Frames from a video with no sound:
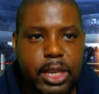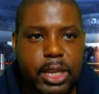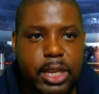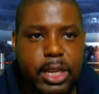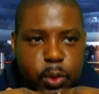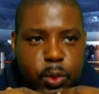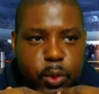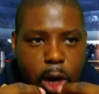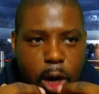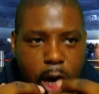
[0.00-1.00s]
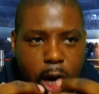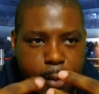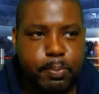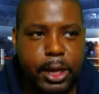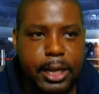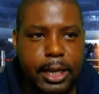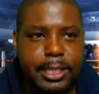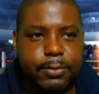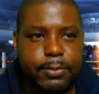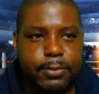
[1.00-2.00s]
So if you are a
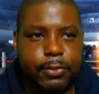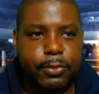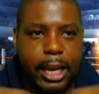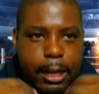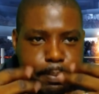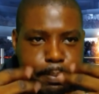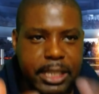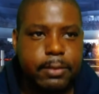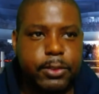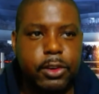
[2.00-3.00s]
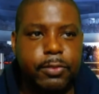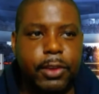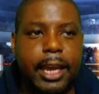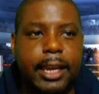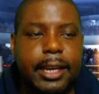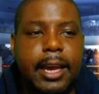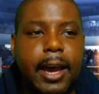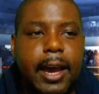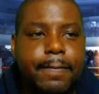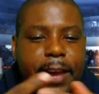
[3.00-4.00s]
Tyson Fury fan, a Peter Fury fan,
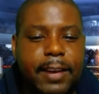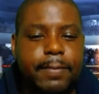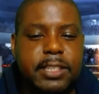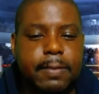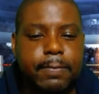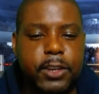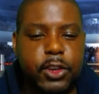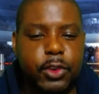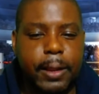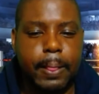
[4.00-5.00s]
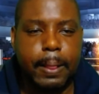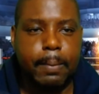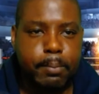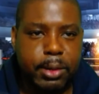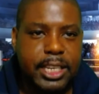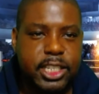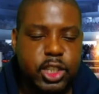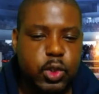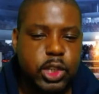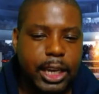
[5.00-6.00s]
a fan of Team Fury, please
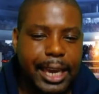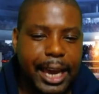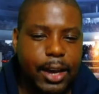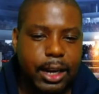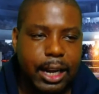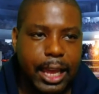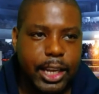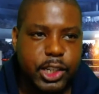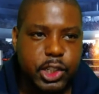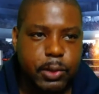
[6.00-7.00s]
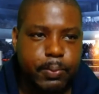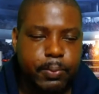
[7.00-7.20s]
do check out our collection,